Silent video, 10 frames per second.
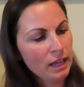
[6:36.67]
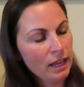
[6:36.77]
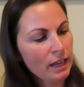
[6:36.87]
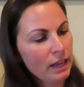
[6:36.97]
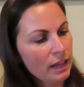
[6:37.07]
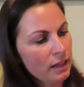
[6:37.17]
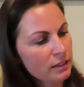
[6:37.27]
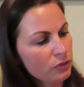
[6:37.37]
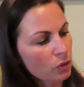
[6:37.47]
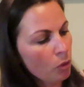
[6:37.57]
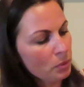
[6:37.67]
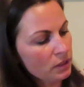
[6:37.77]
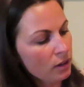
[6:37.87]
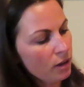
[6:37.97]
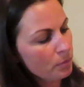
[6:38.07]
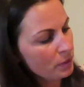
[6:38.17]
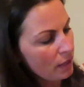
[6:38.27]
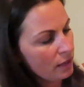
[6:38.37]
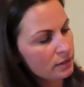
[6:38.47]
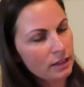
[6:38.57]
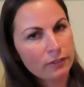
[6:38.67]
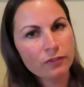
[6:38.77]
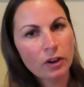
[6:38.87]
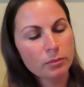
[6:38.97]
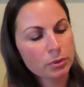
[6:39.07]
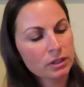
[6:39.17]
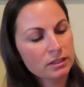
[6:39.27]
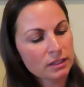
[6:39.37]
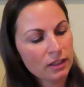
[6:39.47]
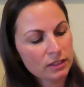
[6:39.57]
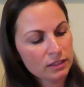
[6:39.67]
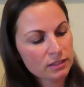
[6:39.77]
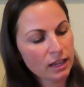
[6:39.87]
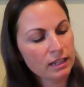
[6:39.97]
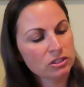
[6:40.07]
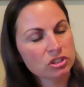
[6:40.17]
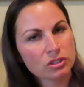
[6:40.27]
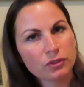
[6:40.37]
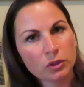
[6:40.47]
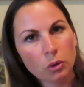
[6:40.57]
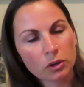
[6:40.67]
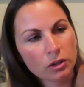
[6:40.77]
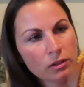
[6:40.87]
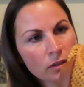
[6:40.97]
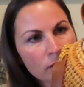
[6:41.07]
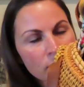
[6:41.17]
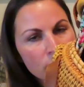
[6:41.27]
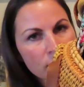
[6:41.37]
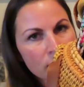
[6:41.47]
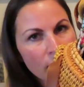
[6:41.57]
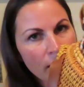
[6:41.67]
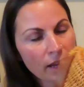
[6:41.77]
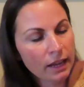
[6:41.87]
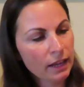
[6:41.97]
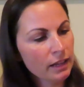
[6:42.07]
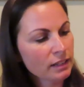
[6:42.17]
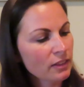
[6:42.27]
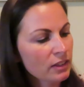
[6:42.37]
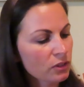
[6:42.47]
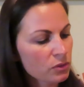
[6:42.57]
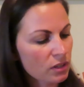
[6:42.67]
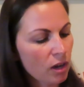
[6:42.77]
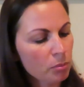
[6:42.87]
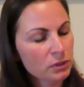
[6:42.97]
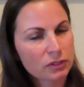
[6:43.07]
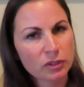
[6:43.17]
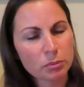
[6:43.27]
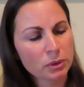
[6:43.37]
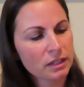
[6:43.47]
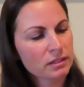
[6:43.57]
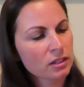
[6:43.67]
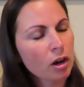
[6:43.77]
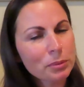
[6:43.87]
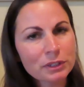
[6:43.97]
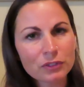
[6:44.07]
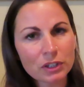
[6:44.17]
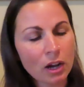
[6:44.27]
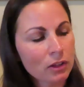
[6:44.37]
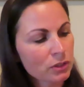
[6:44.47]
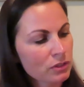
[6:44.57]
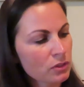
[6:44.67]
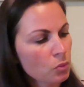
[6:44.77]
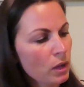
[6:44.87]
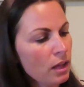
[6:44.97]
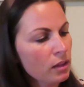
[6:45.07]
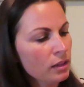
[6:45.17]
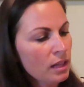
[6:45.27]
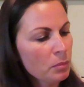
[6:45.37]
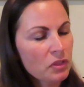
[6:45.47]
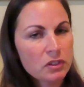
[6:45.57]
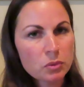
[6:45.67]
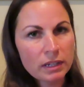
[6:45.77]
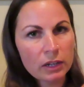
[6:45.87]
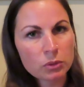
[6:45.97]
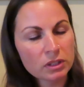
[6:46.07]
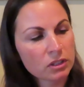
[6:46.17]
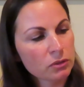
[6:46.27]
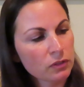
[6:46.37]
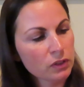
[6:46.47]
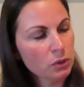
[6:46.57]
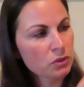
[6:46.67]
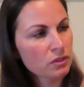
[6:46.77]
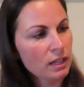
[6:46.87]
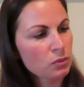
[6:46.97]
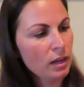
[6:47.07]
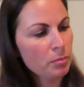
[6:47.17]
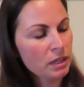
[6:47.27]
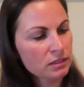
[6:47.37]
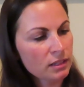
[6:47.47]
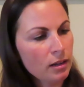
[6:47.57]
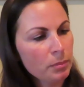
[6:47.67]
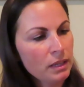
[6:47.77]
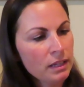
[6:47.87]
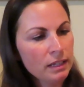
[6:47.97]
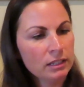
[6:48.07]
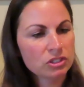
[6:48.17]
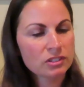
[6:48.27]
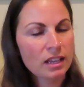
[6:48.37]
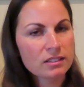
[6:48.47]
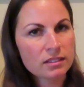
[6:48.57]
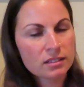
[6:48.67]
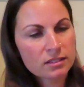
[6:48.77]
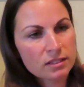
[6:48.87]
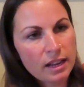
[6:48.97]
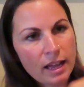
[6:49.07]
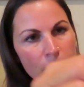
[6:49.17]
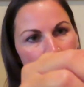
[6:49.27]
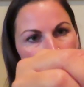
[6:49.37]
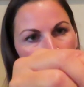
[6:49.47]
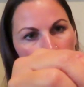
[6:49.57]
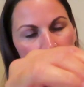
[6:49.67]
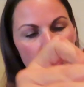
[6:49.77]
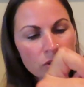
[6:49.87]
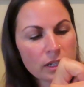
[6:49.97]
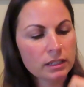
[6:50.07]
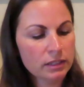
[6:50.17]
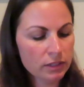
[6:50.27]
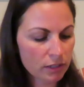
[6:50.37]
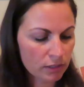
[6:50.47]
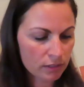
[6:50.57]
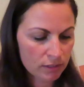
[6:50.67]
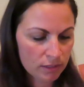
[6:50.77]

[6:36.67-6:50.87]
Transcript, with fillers: And if you open it up, it has a fun print on the inside. It's just floral. And I think there's a couple different prints, a couple different colors as well. But this one had really good reviews, so that's why I picked it up. It just has this snap closure right here.